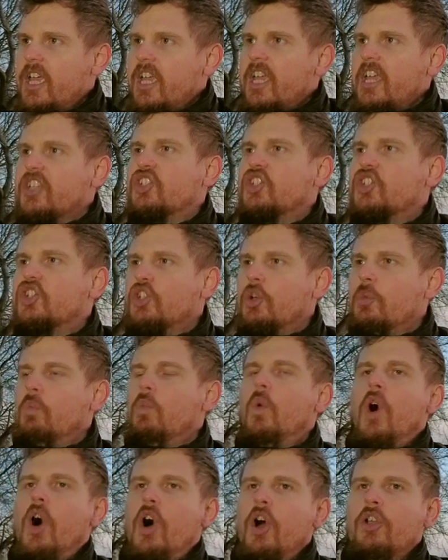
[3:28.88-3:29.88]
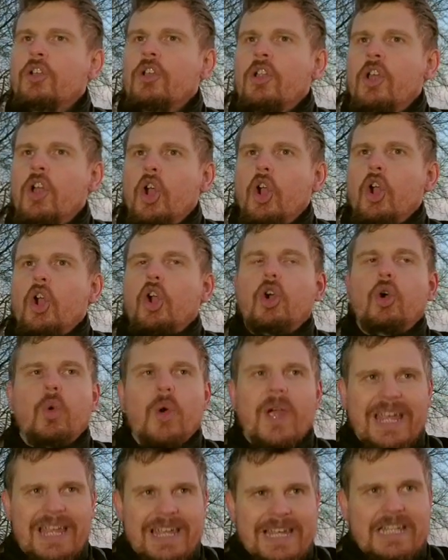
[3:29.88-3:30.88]
is someone who
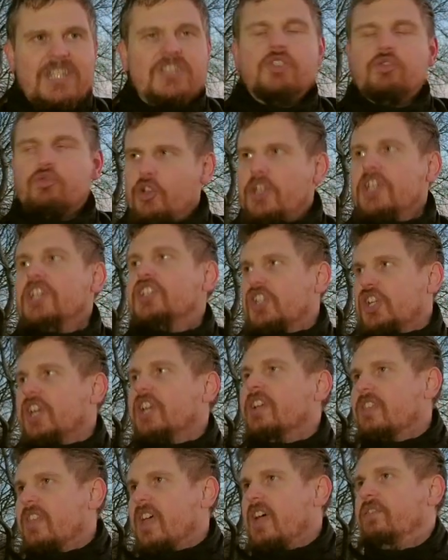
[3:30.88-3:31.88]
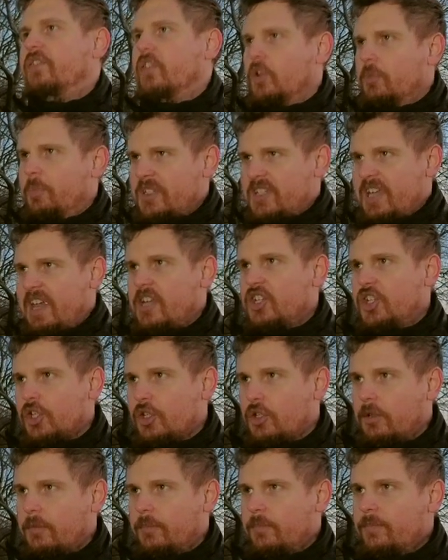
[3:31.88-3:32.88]
is reaching their full
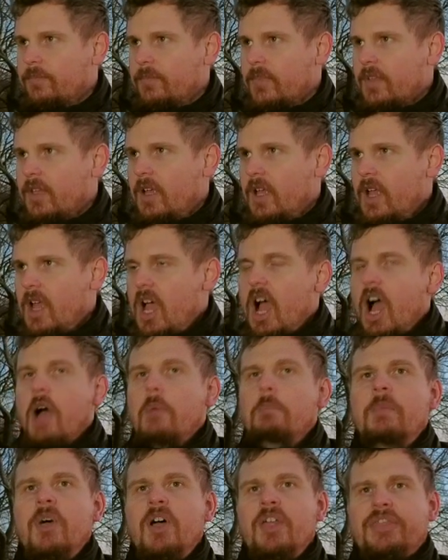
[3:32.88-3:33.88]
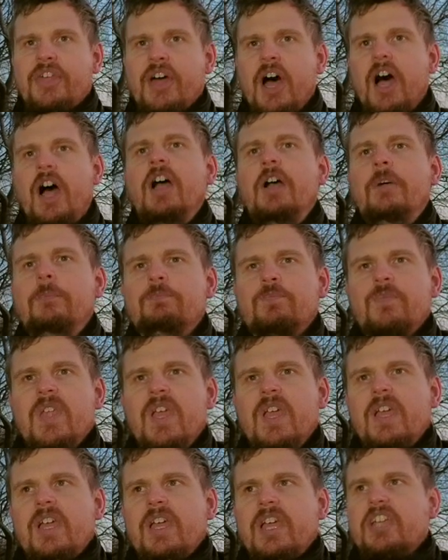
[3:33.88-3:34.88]
potential. A mother
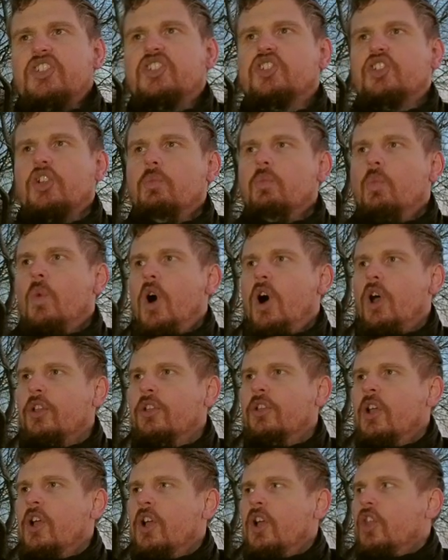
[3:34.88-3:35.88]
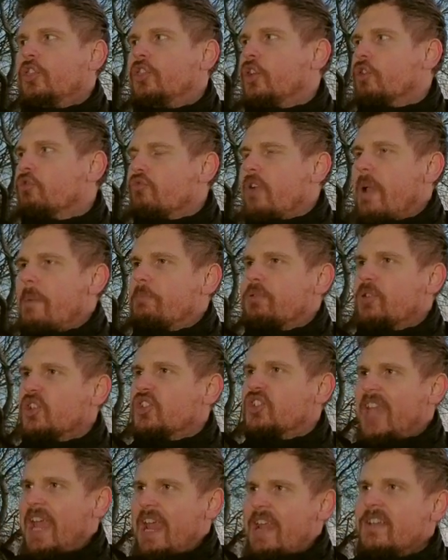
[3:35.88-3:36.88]
is someone that
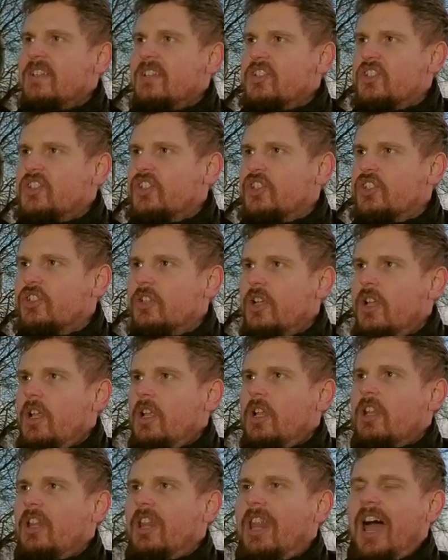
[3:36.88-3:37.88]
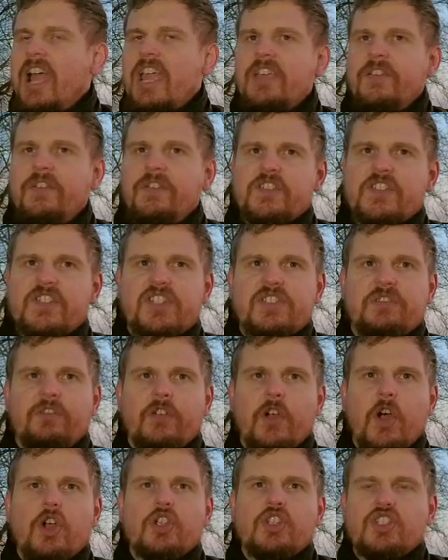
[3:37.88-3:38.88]
represents life's
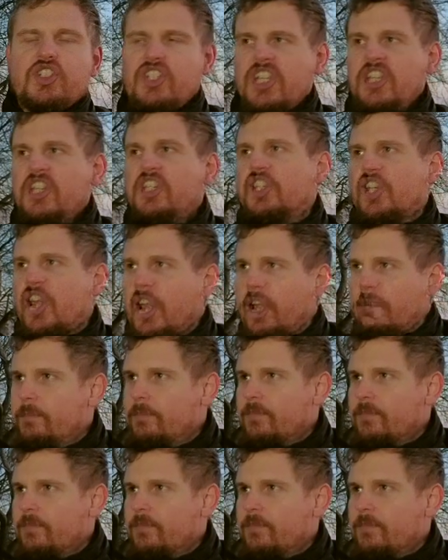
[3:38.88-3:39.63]
first teacher,